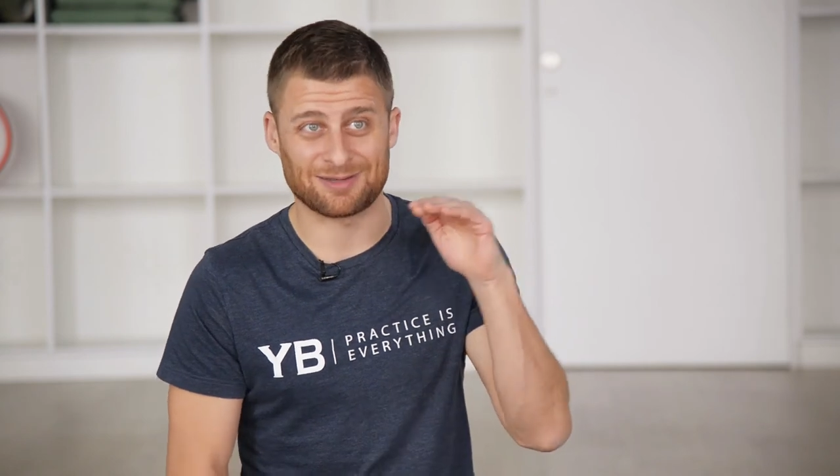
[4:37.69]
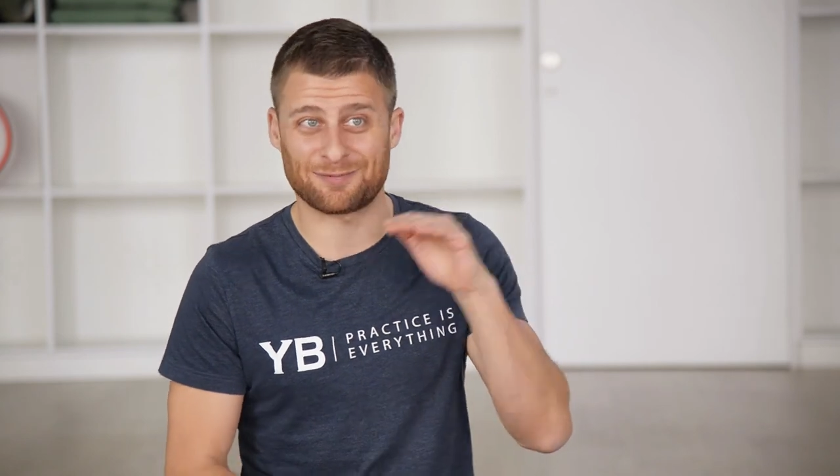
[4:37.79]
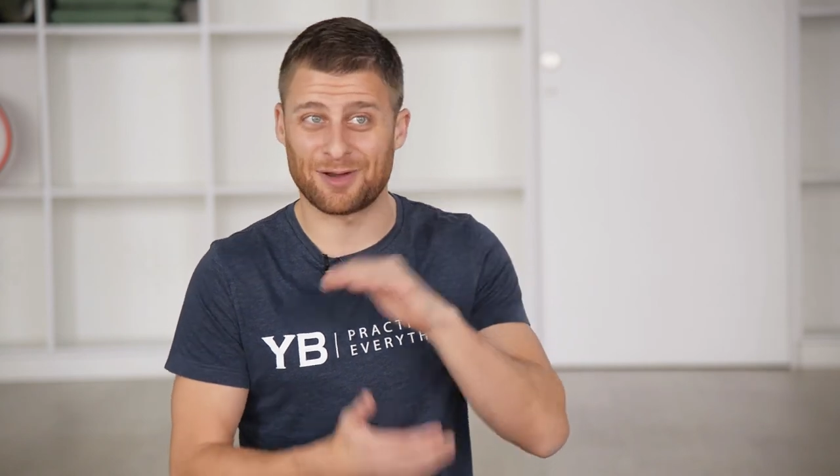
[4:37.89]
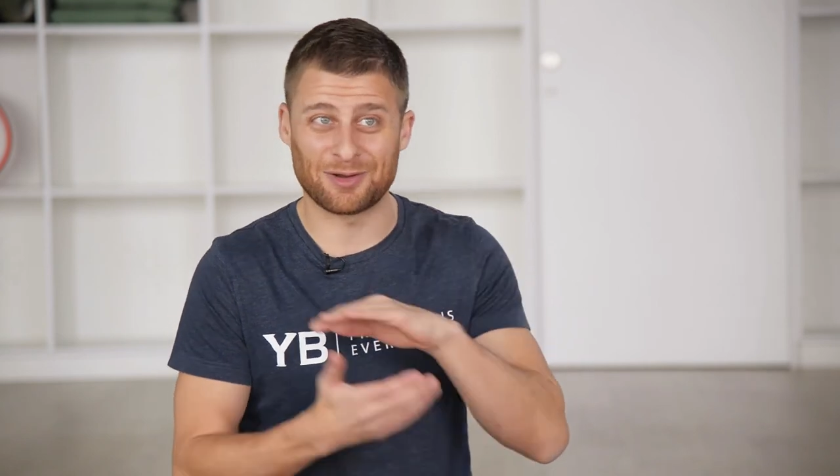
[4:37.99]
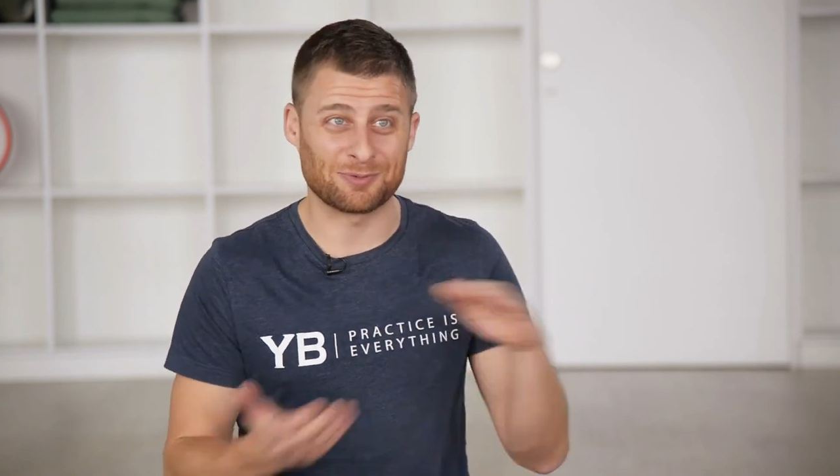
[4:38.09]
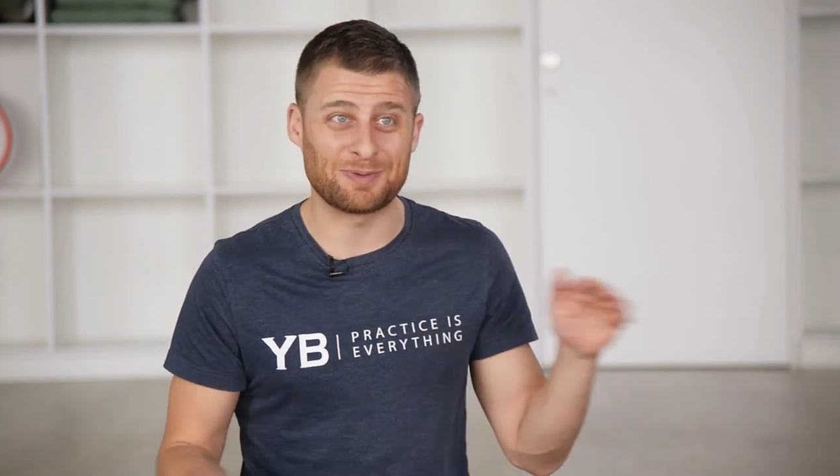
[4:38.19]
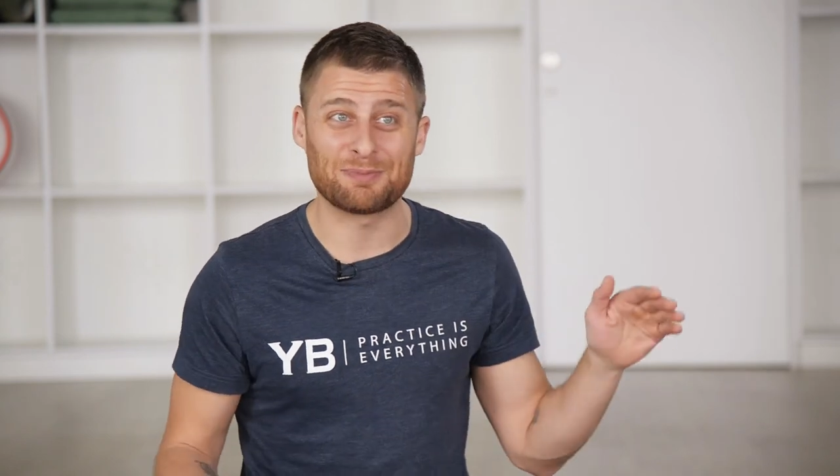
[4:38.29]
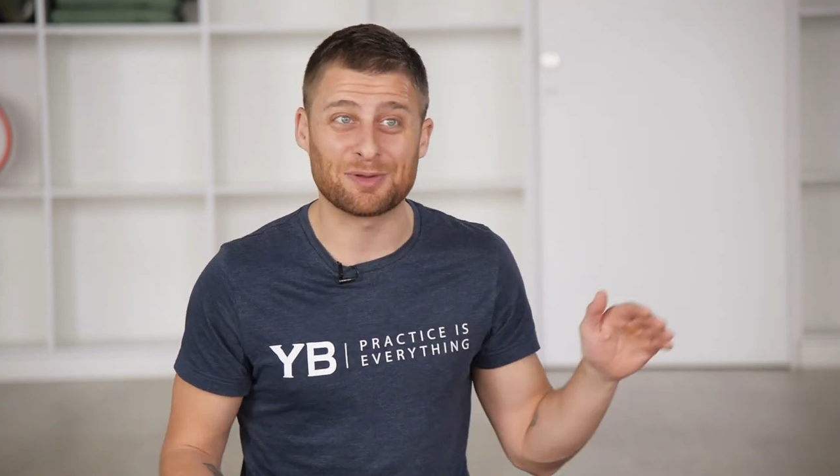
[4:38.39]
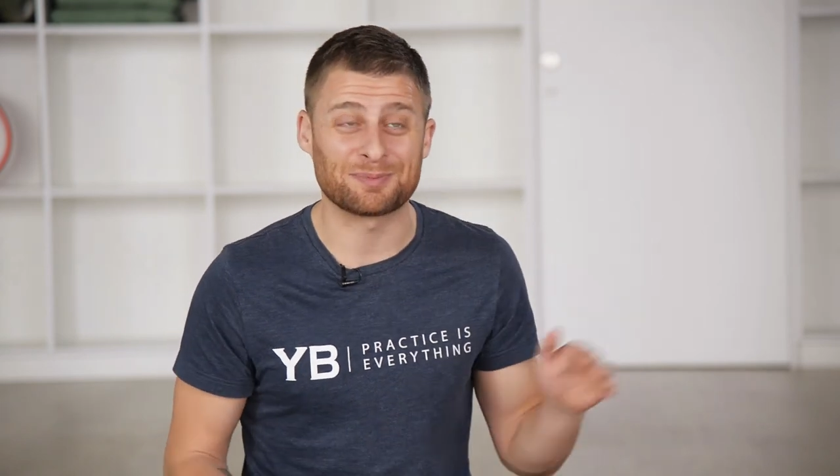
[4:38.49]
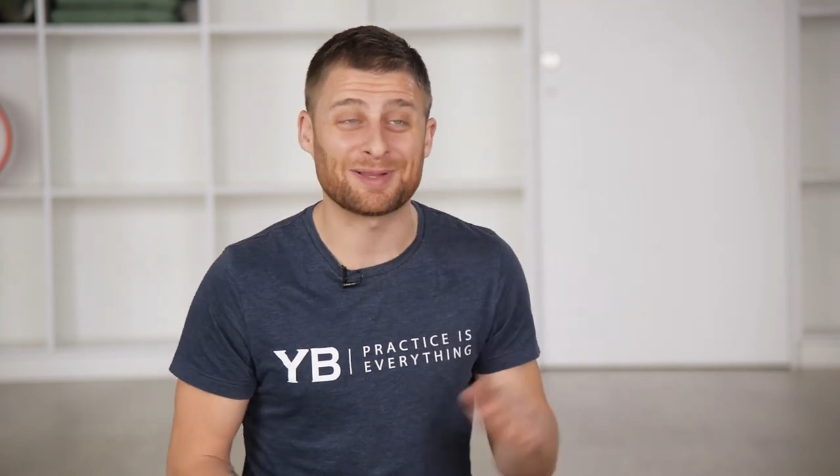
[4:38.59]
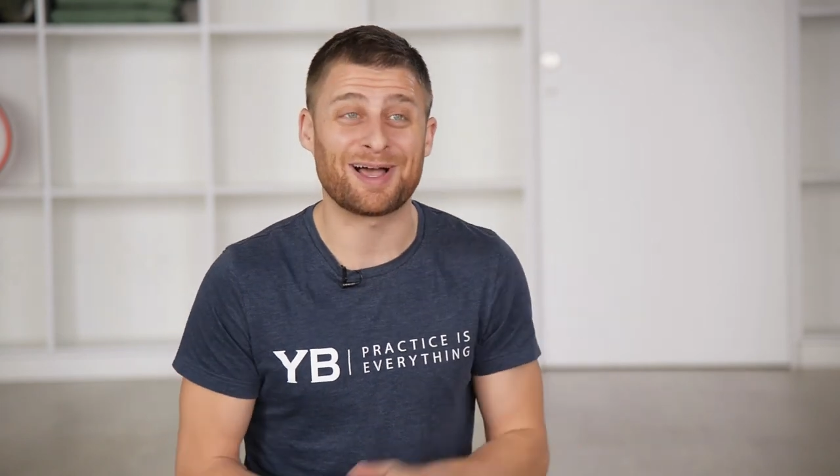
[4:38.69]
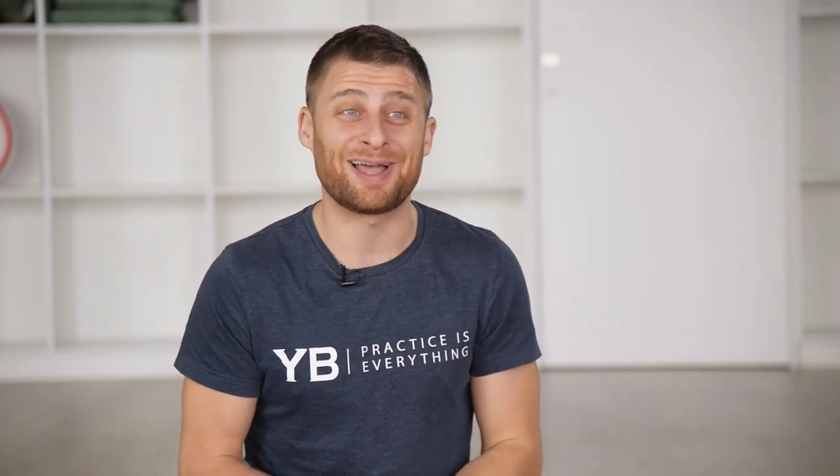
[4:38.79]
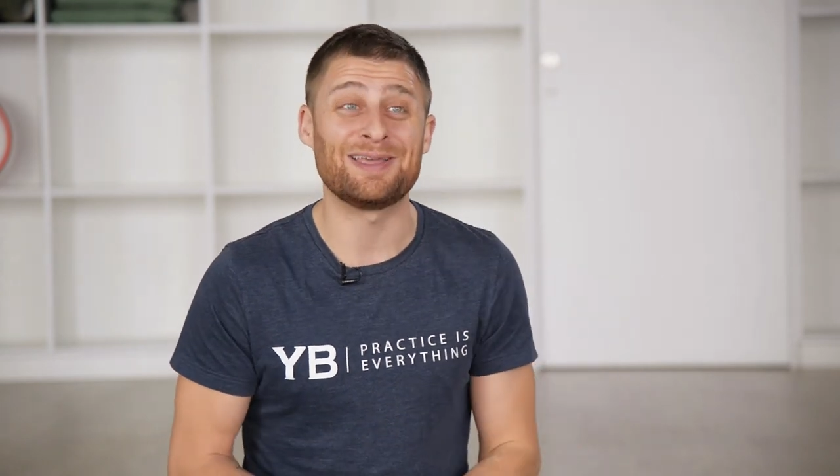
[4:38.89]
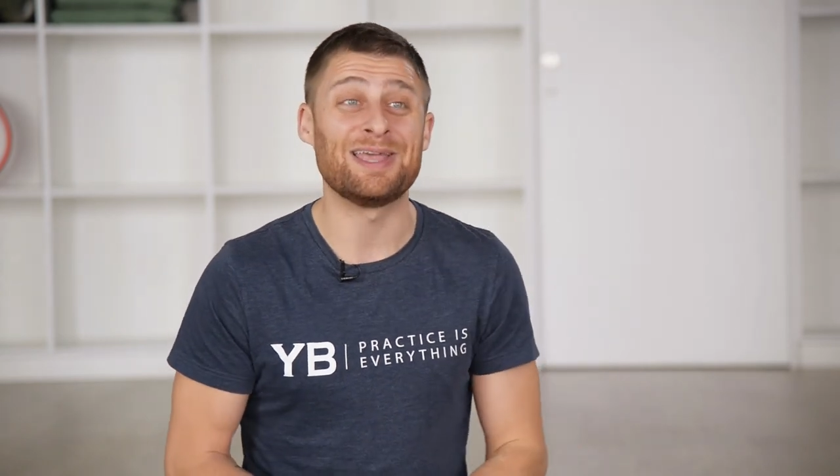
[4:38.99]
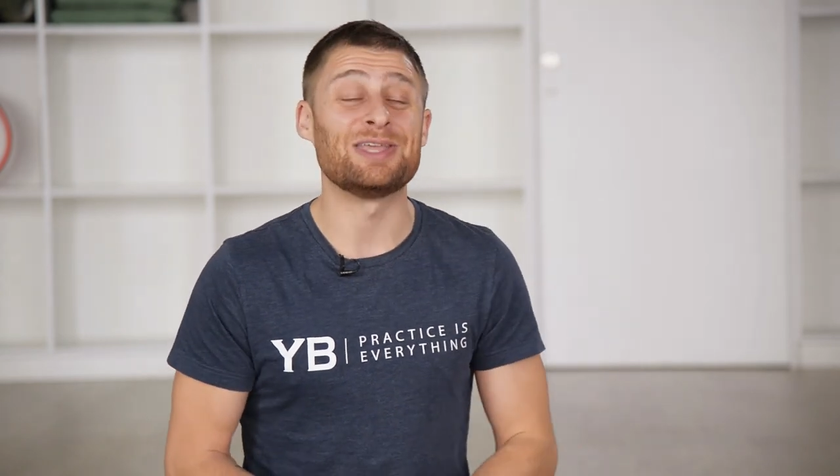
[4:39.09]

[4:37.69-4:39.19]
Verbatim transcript: If 100 people apply,